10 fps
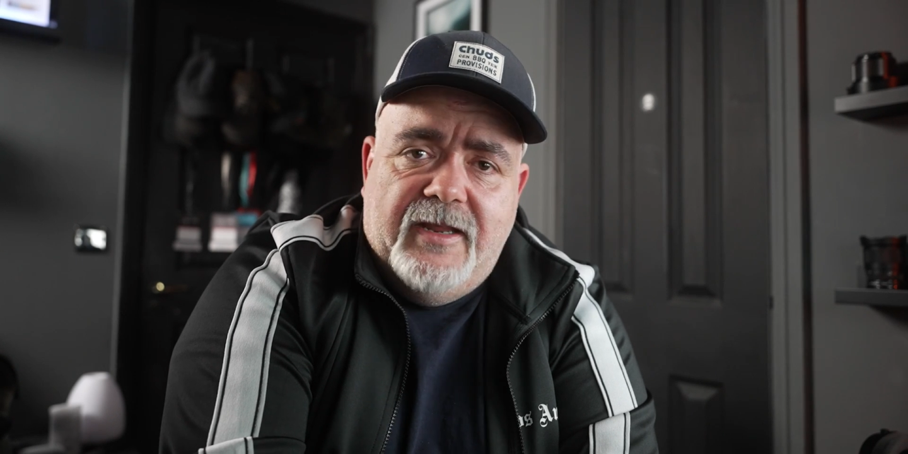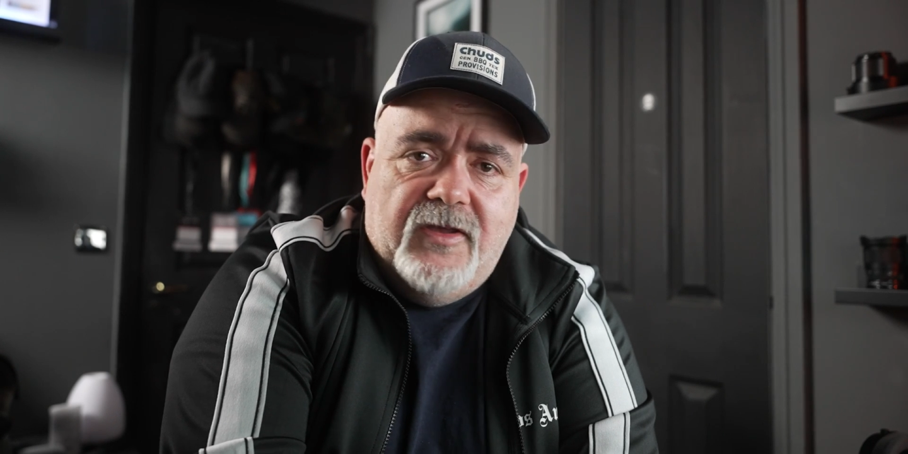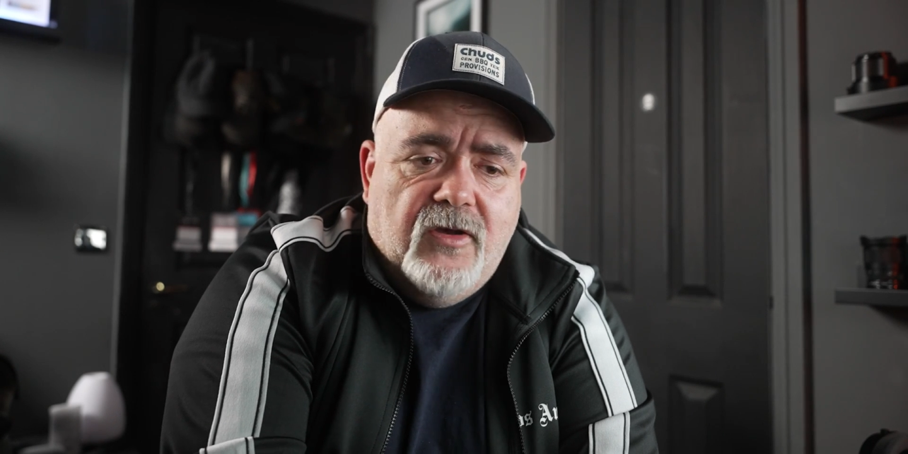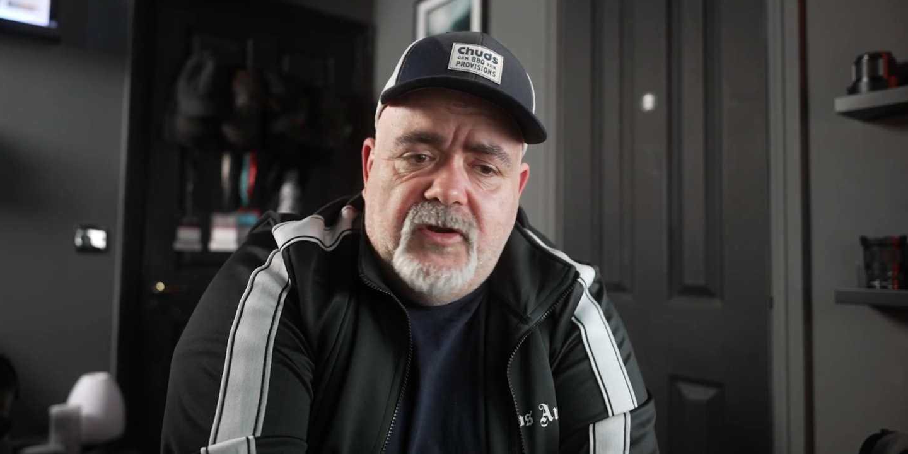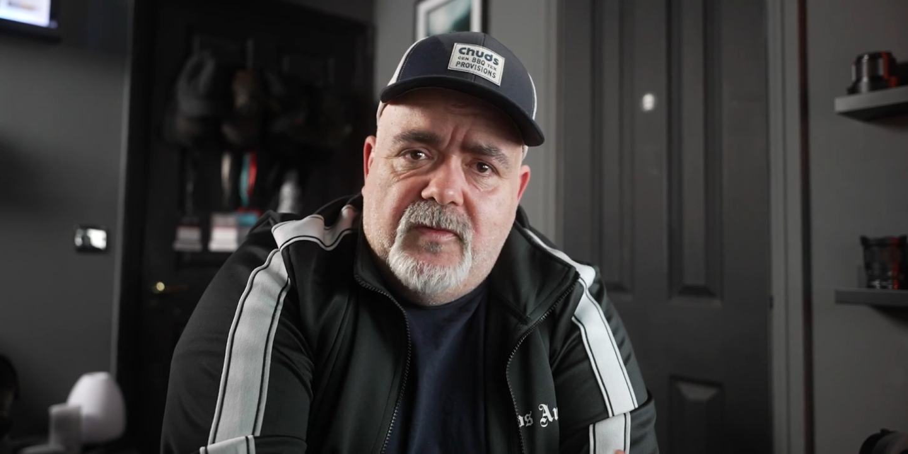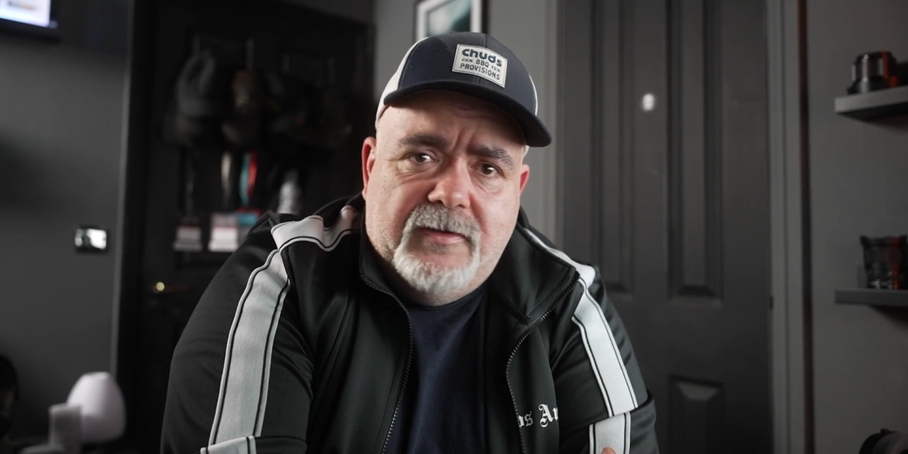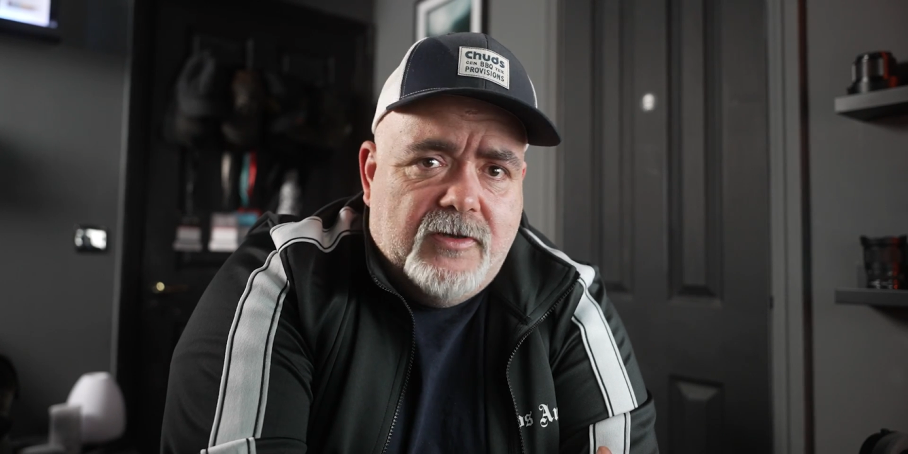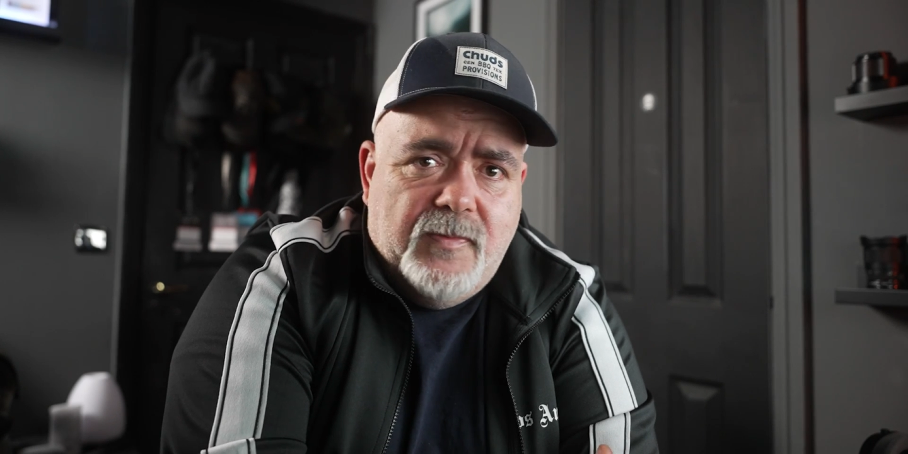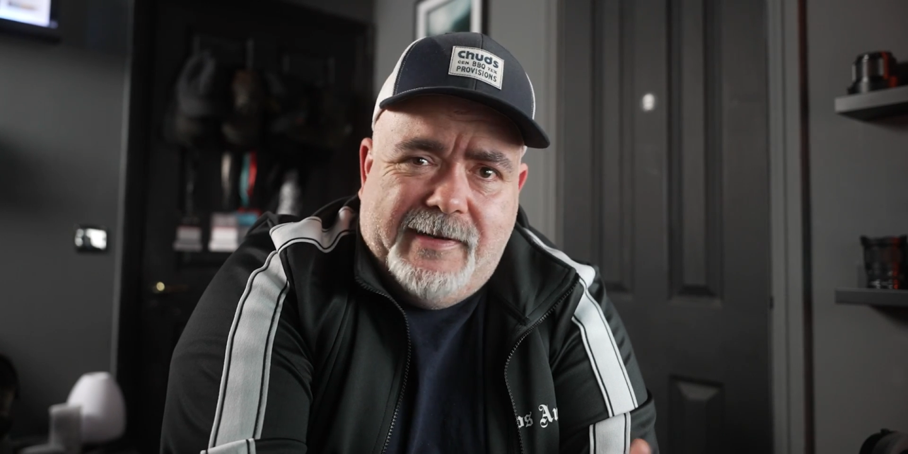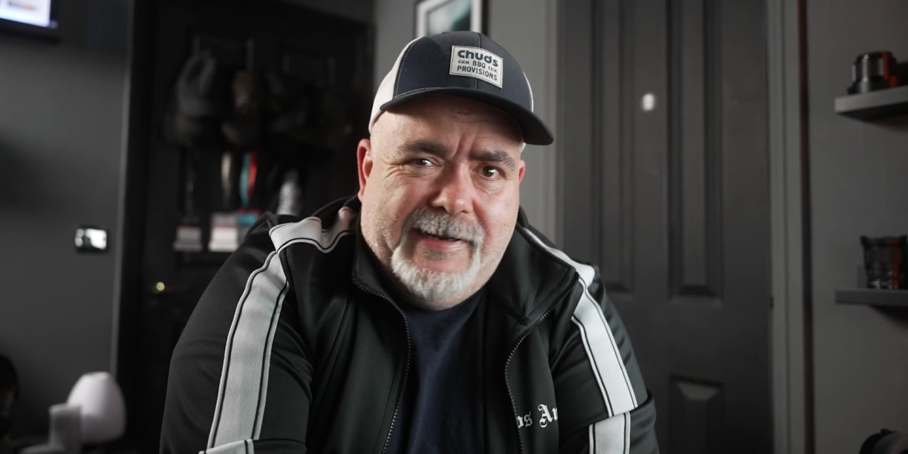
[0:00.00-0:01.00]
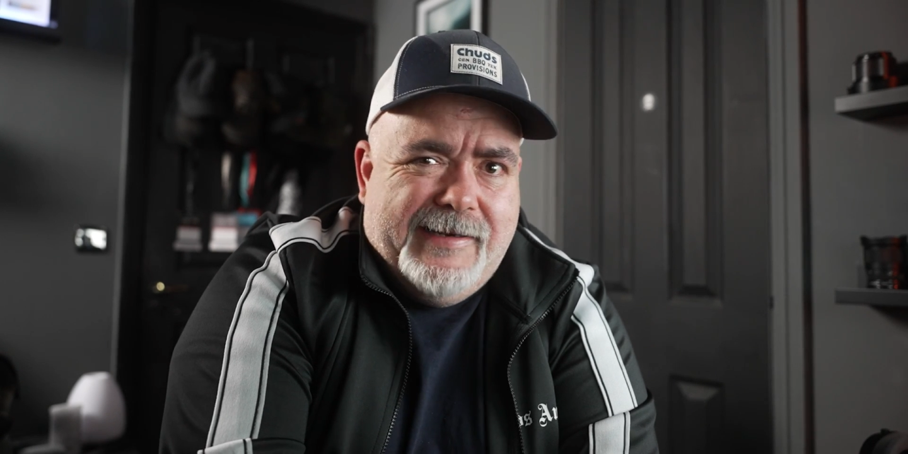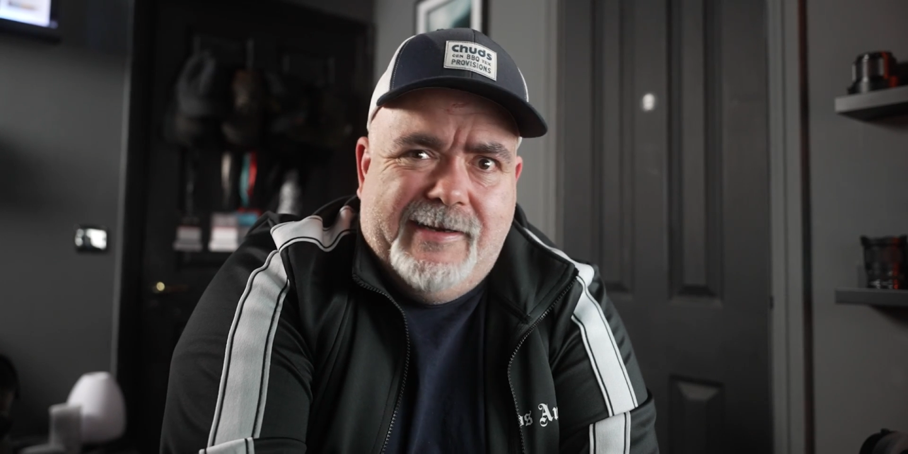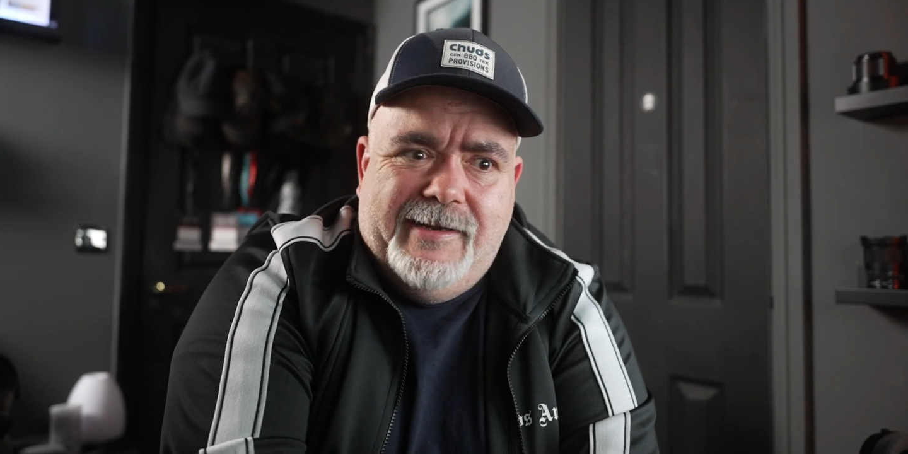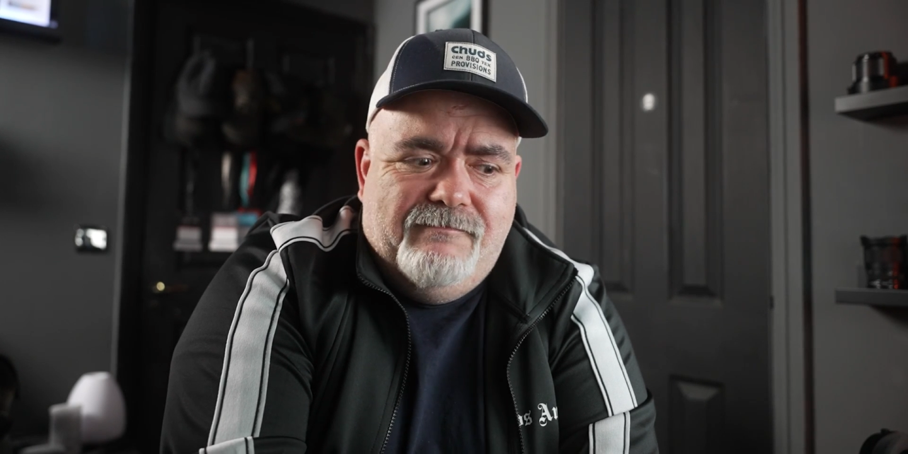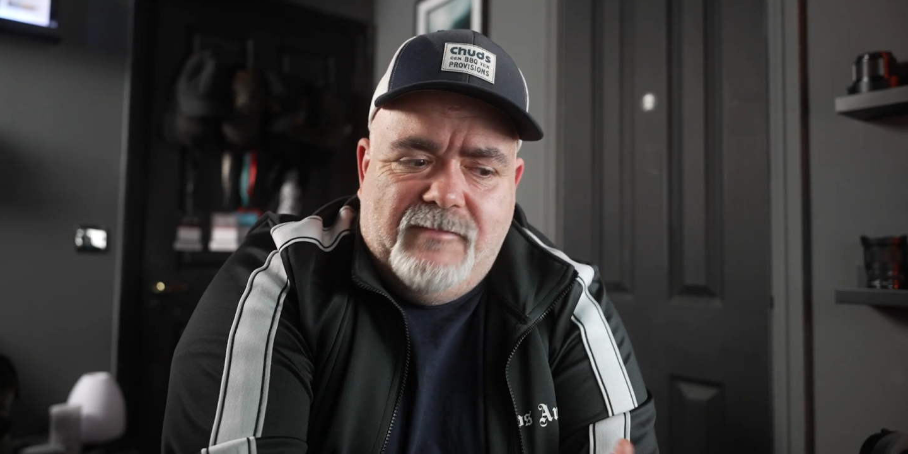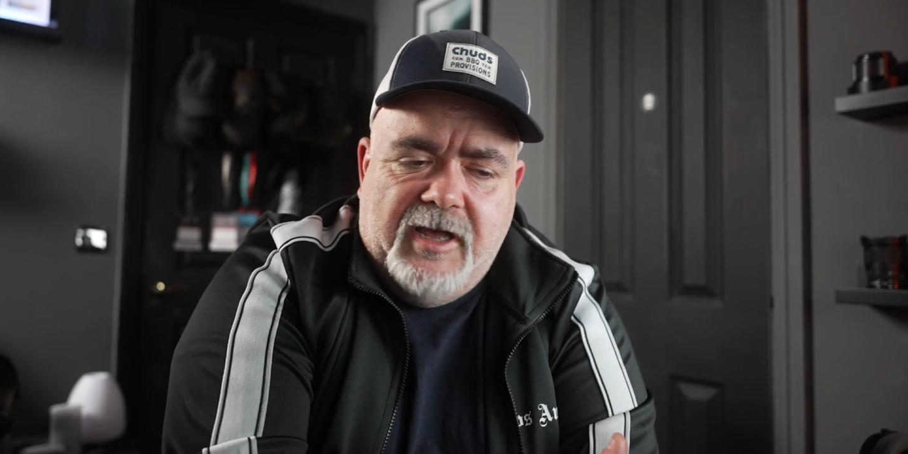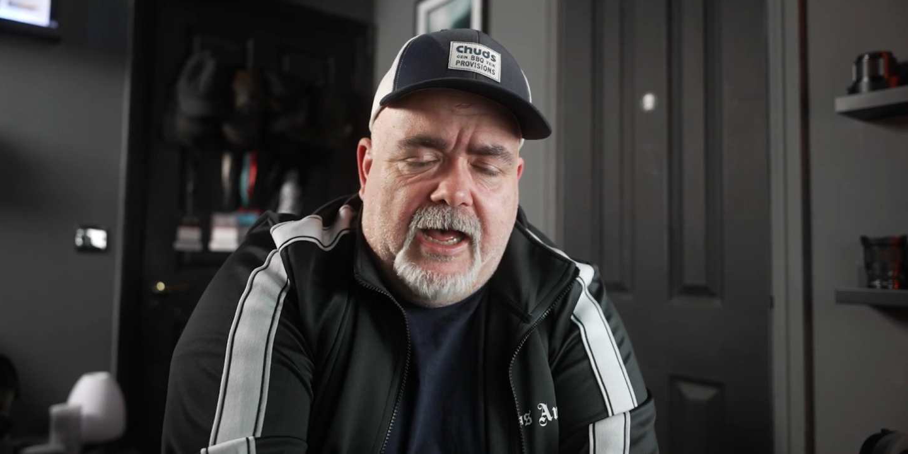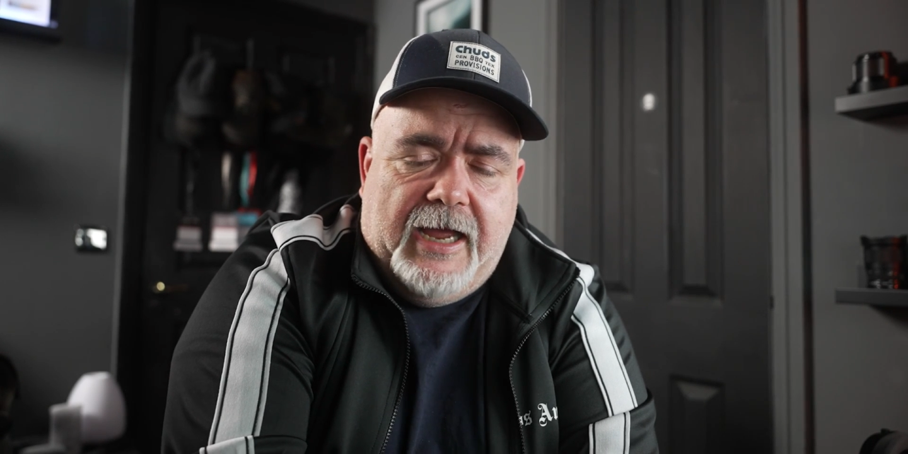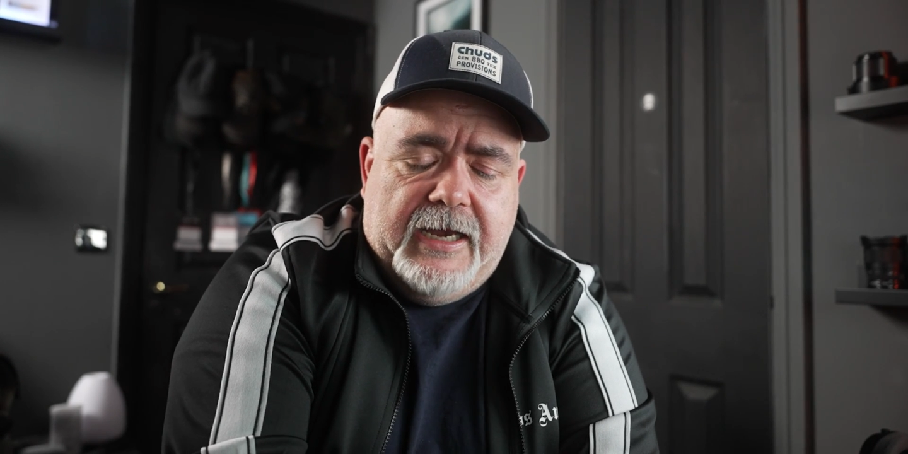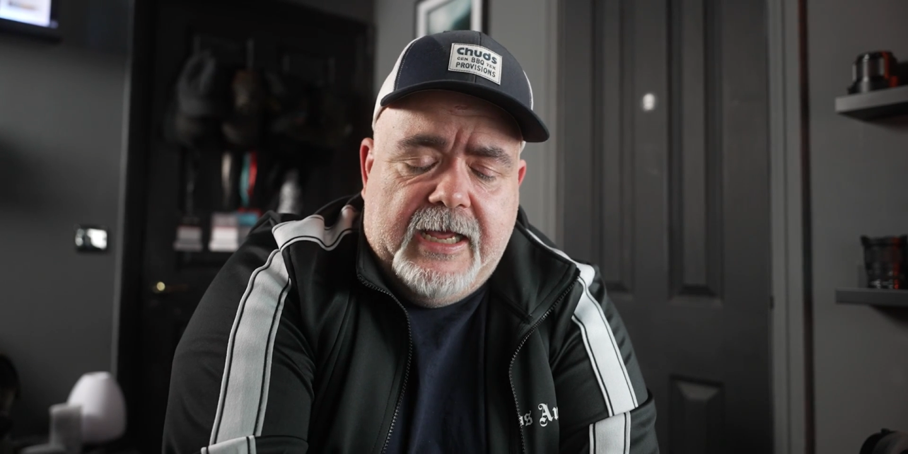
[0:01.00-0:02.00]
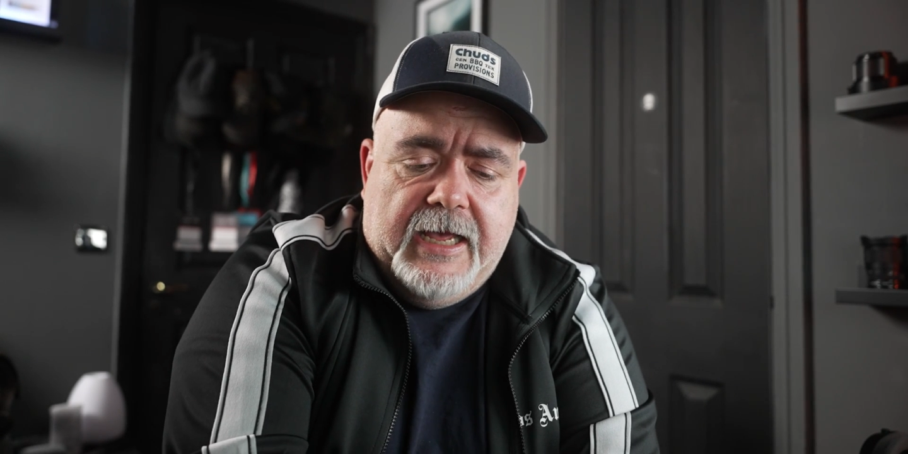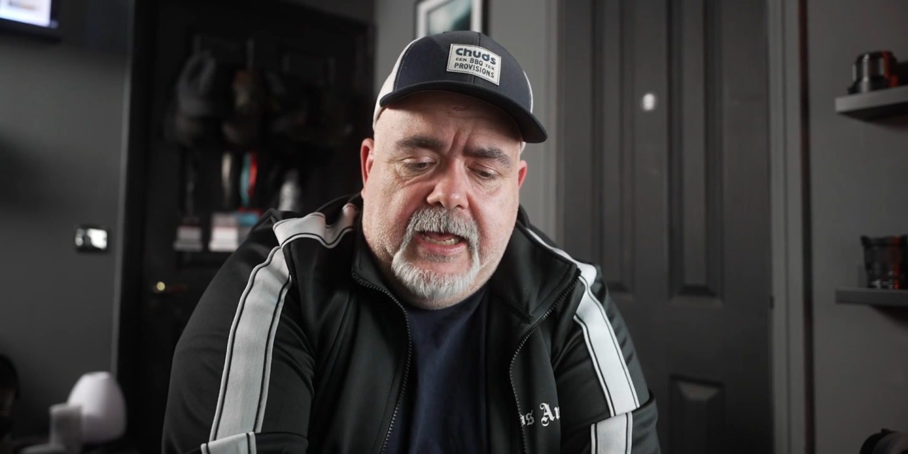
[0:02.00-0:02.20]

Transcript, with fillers: the audio was completely gone.